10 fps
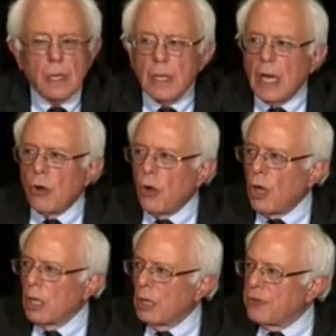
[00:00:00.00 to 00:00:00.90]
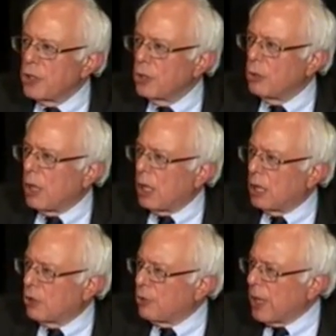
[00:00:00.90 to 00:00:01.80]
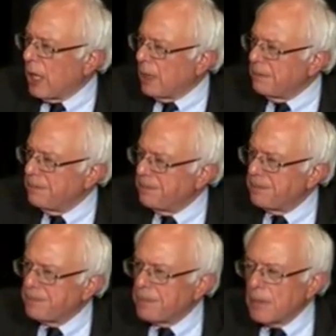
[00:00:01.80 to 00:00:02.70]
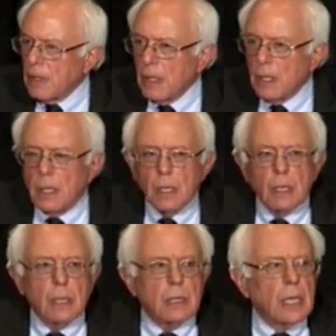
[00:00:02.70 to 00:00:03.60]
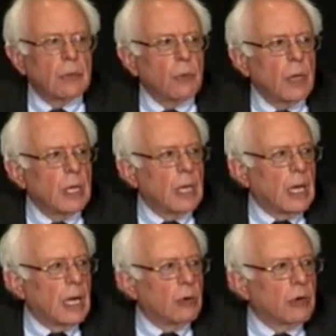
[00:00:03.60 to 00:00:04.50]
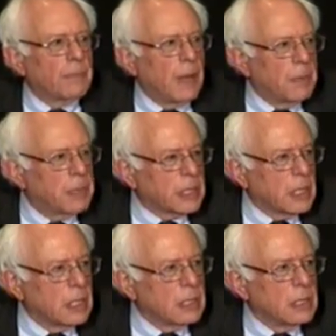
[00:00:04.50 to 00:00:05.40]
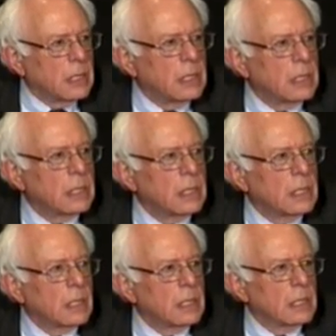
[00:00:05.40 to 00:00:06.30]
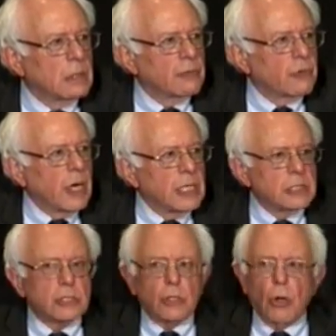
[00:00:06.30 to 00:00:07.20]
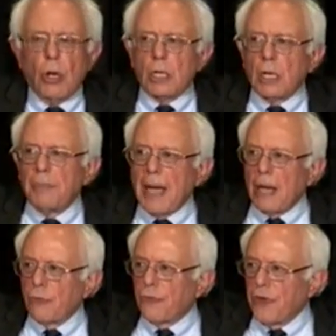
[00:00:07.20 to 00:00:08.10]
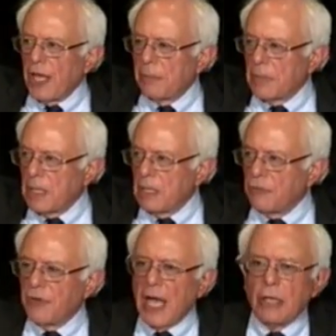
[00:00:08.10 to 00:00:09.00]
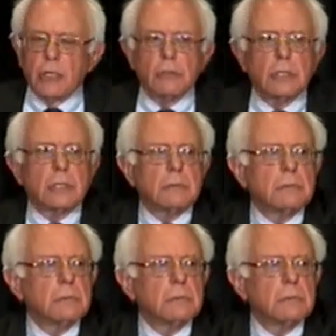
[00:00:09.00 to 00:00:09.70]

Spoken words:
Now, all of you are aware that when our Republican friends talk about family values,